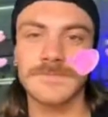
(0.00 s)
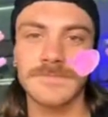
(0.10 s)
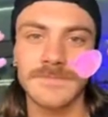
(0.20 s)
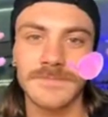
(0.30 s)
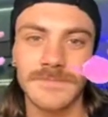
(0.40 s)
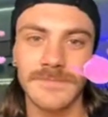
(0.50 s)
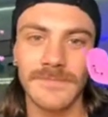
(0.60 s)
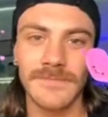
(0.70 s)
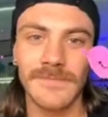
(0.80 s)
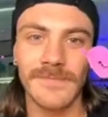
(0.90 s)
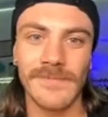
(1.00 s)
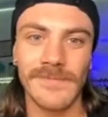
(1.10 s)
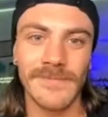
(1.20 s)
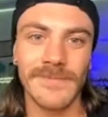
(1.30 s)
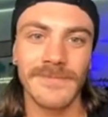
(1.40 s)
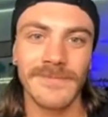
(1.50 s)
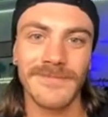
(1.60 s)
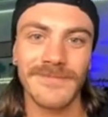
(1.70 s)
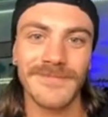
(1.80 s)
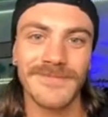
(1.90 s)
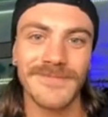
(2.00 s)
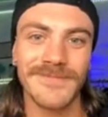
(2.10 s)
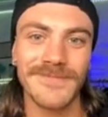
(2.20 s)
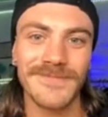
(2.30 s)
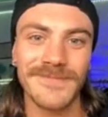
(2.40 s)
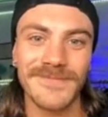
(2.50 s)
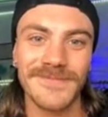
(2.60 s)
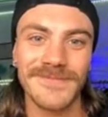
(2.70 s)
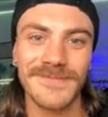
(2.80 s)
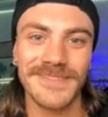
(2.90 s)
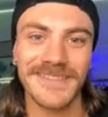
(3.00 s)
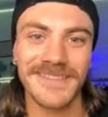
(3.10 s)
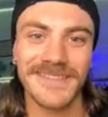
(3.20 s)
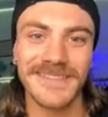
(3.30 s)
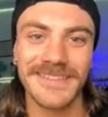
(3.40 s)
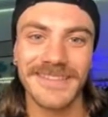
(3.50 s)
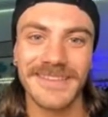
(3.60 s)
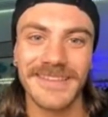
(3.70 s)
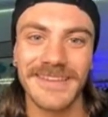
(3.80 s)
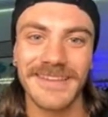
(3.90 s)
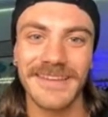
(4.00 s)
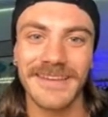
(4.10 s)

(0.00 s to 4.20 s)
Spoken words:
The person shown says nothing.